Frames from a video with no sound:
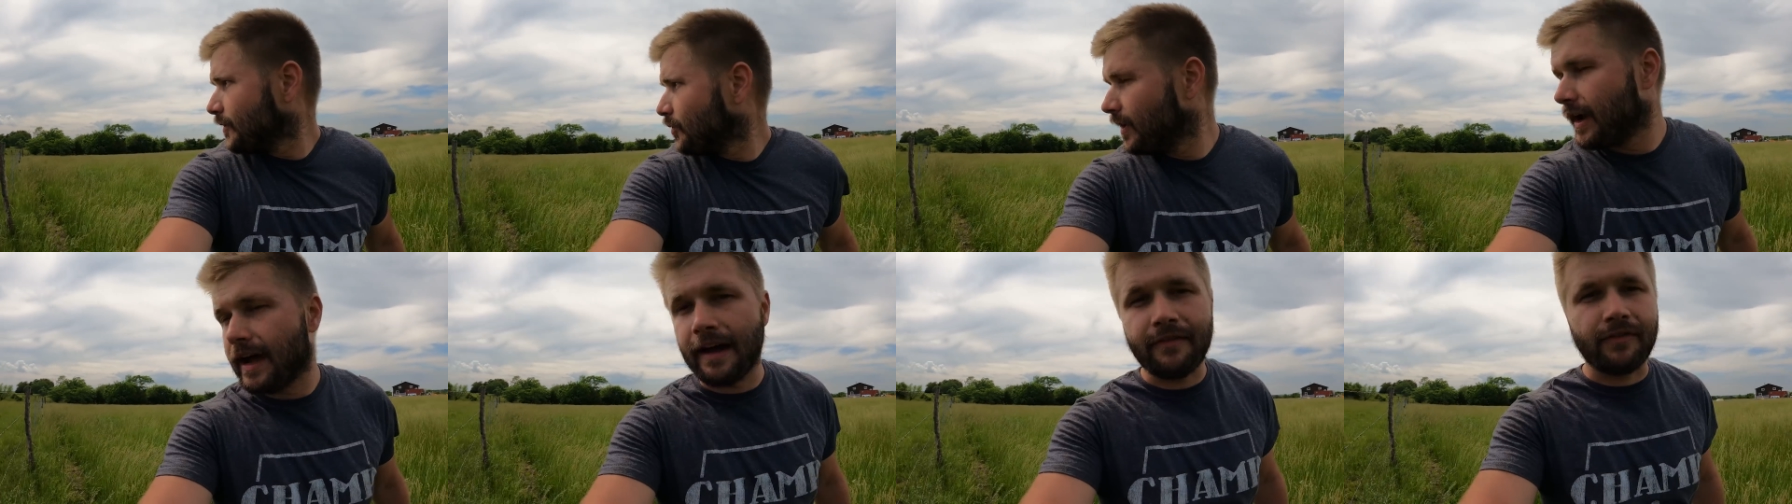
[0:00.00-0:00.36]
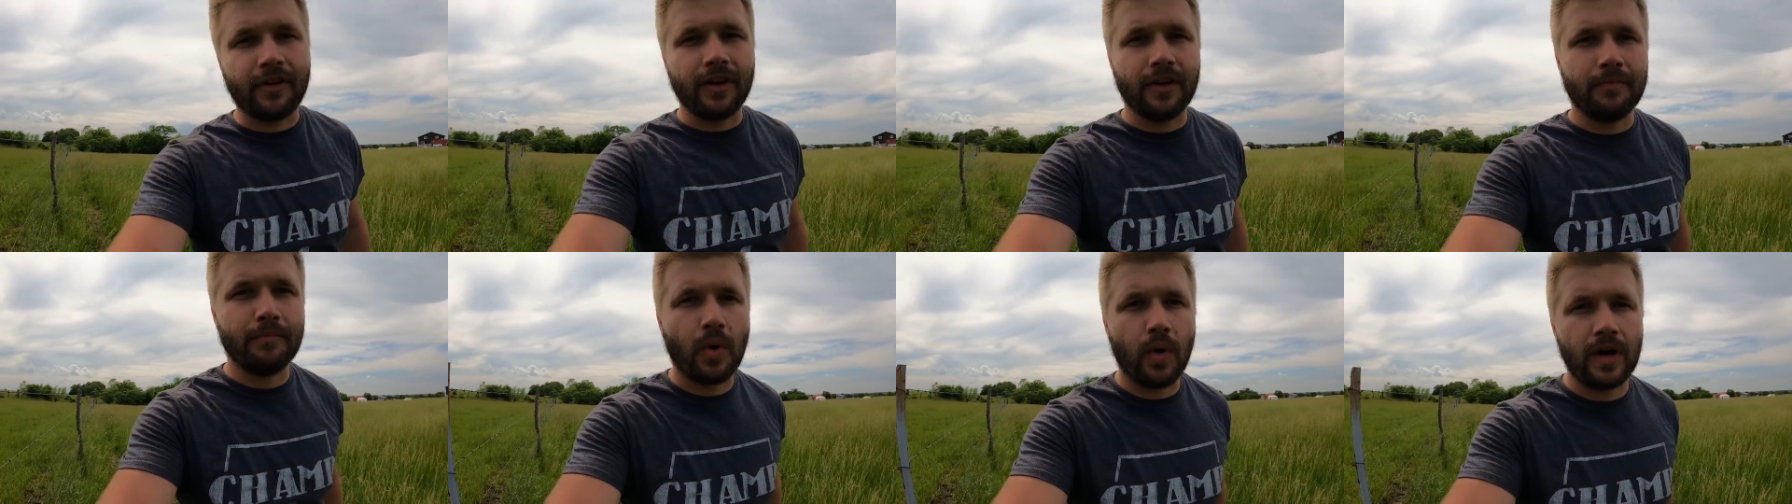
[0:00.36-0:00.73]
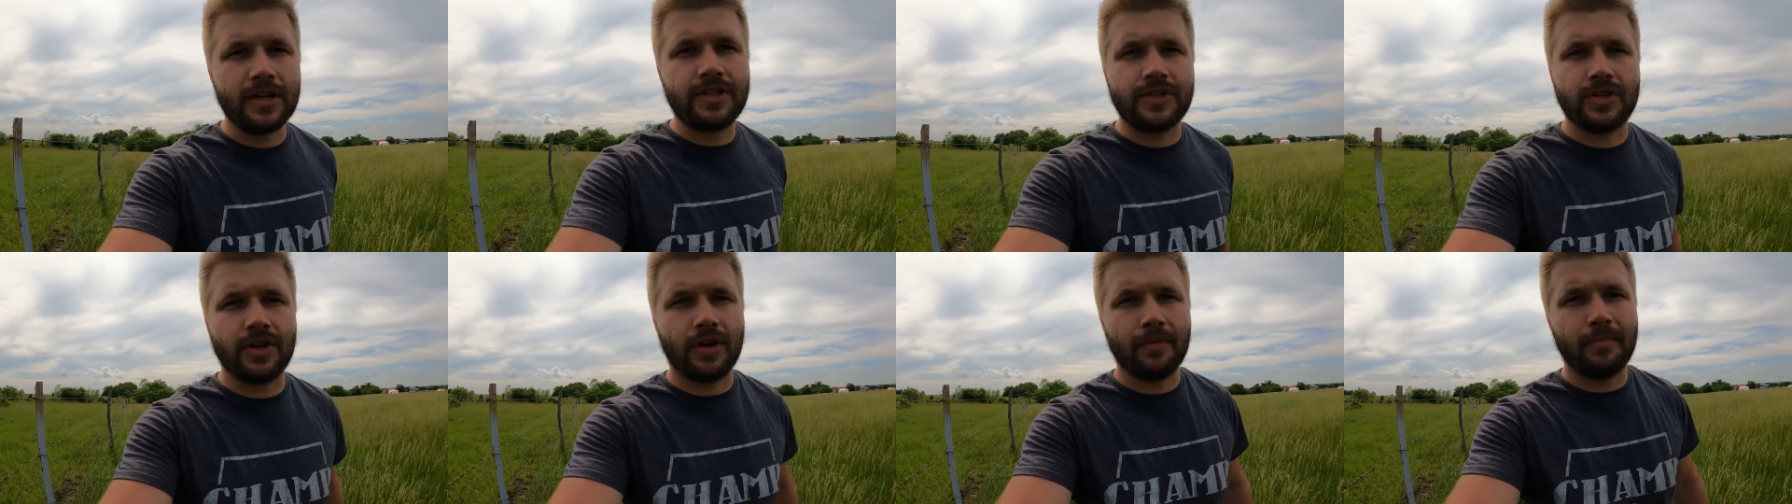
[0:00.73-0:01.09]
We have good
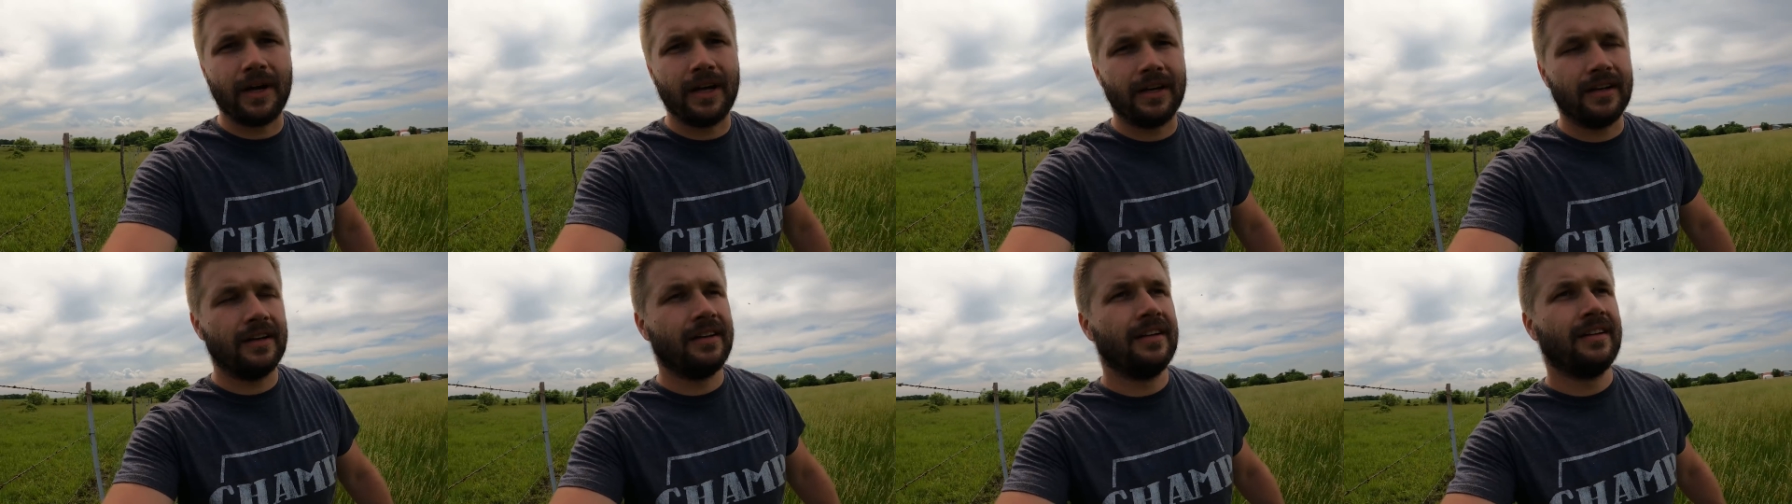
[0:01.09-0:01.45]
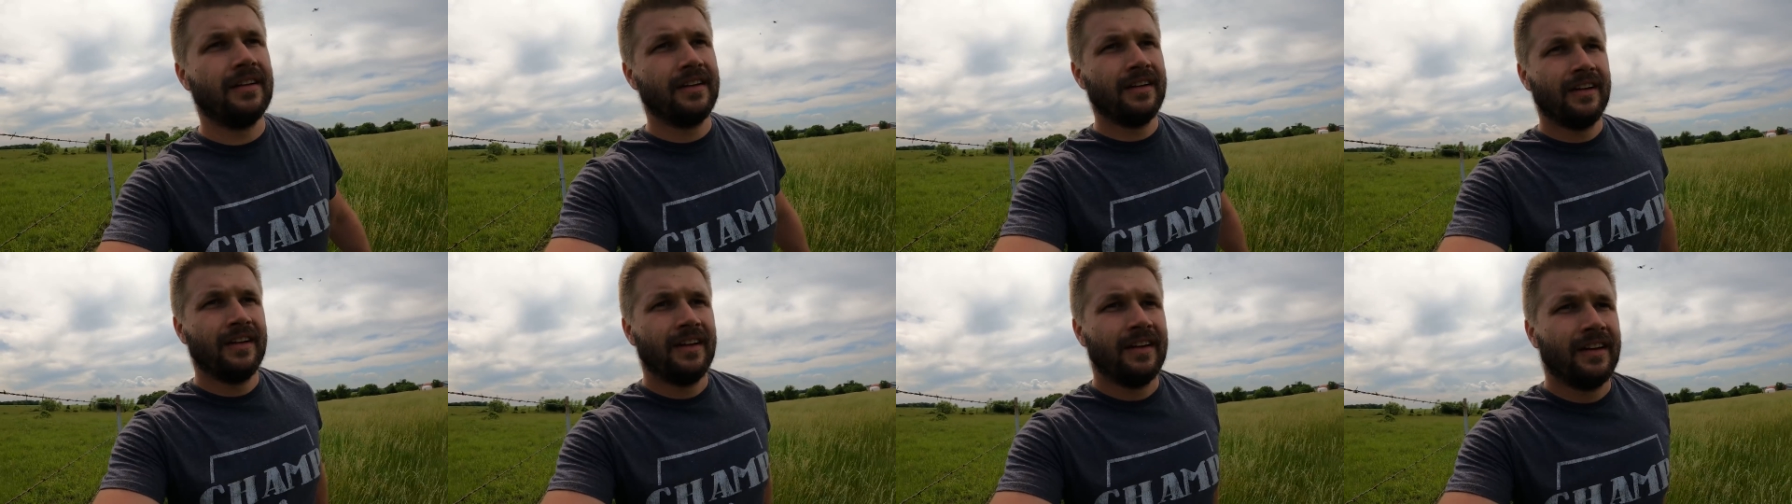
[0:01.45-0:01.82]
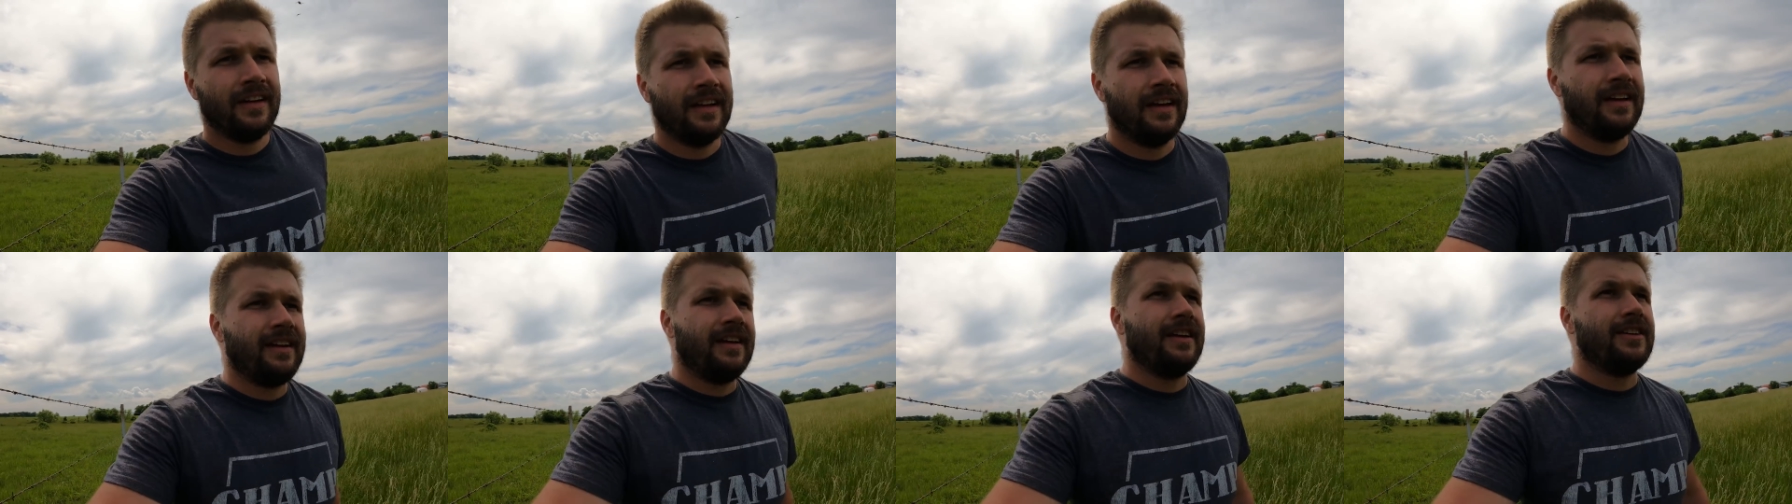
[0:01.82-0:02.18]
moisture, but
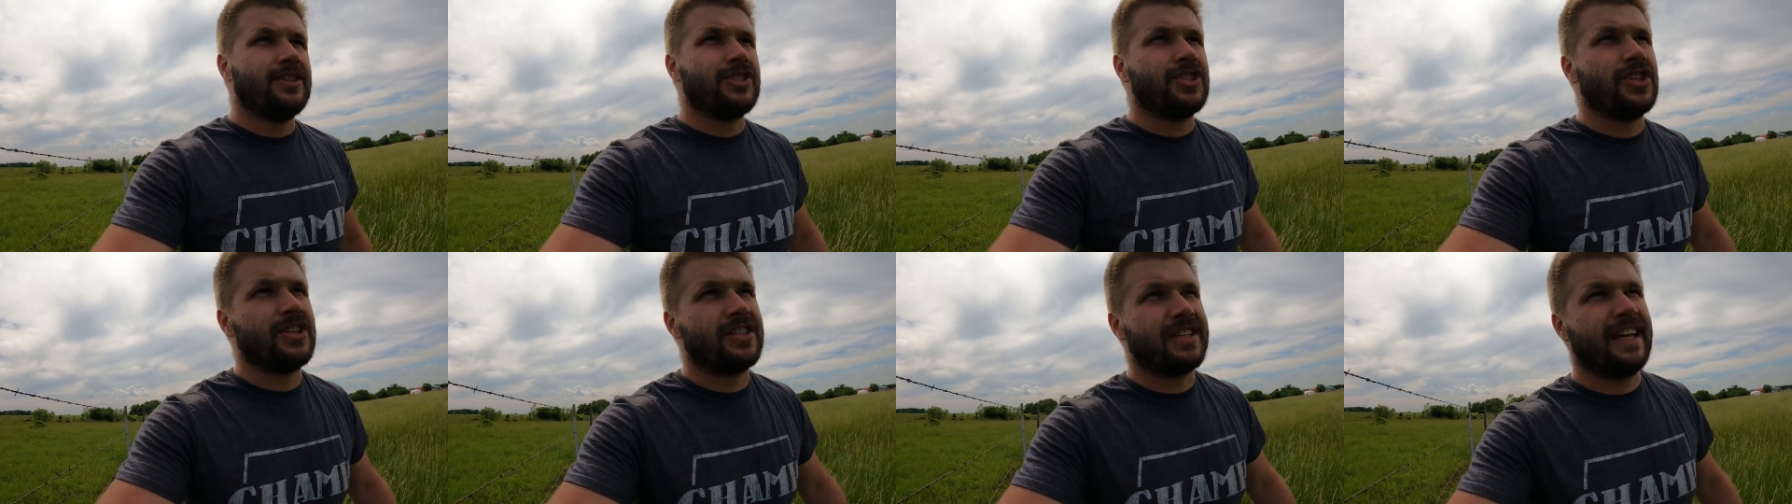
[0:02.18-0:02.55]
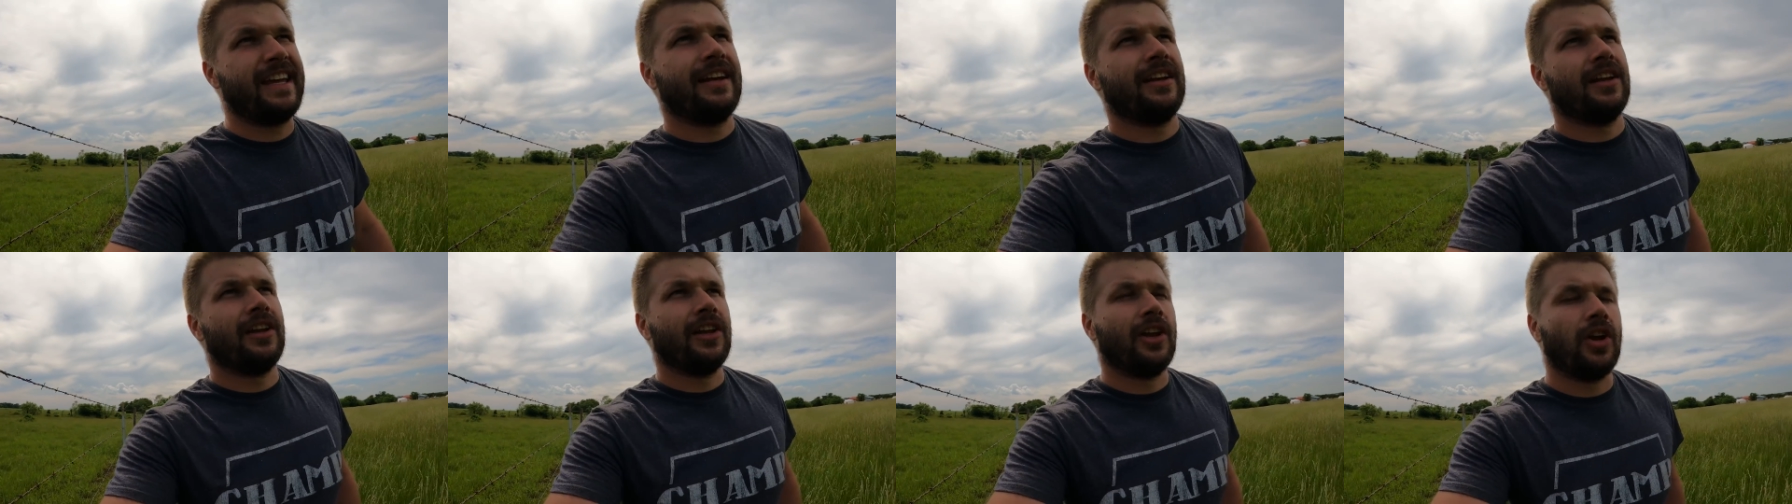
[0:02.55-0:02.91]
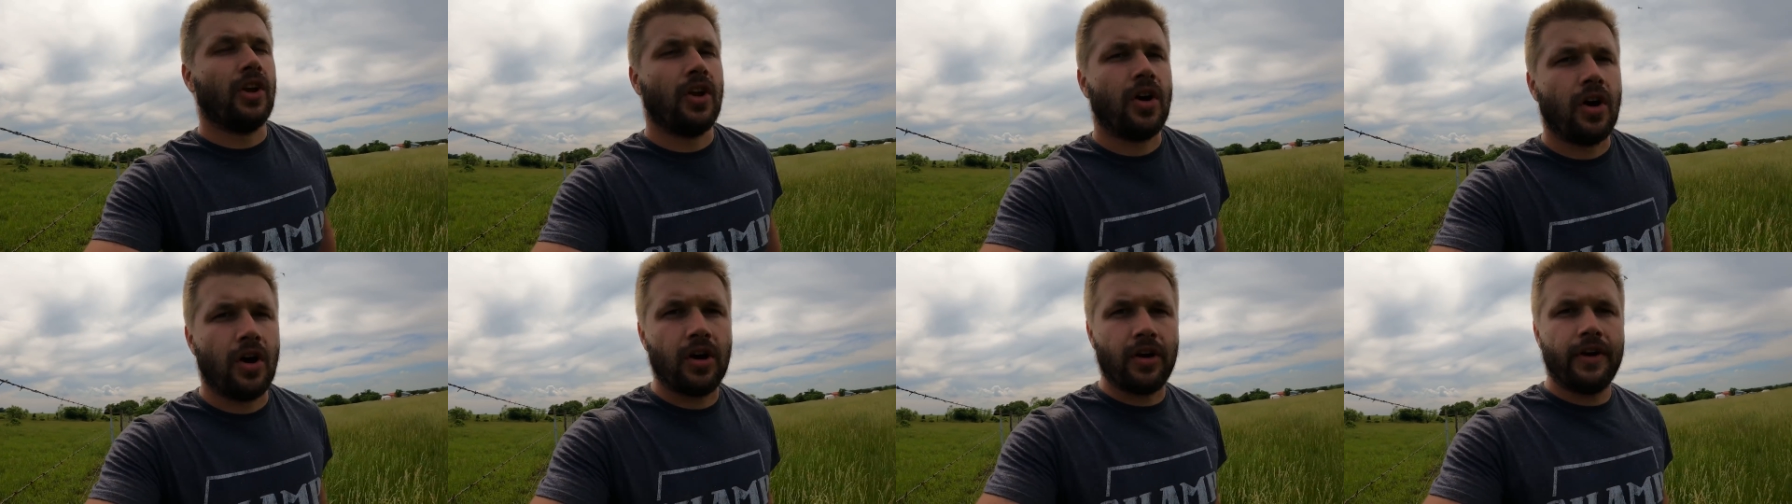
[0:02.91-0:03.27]
it's just getting a little
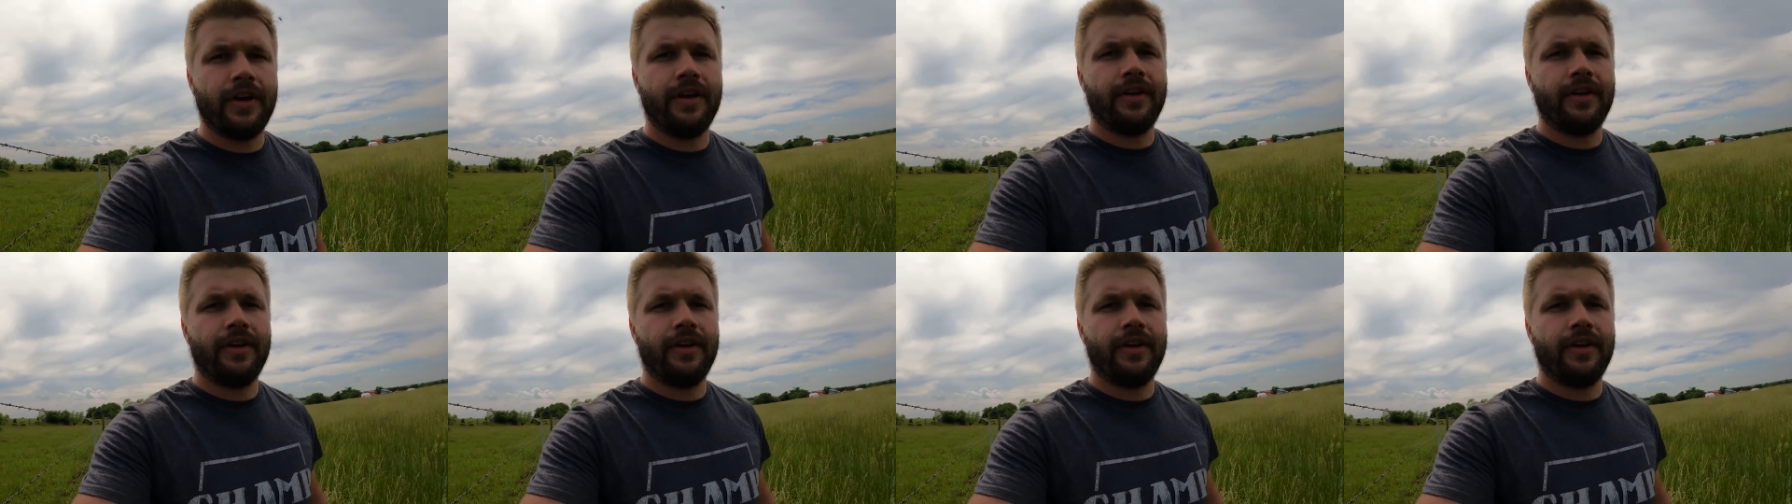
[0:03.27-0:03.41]
hard.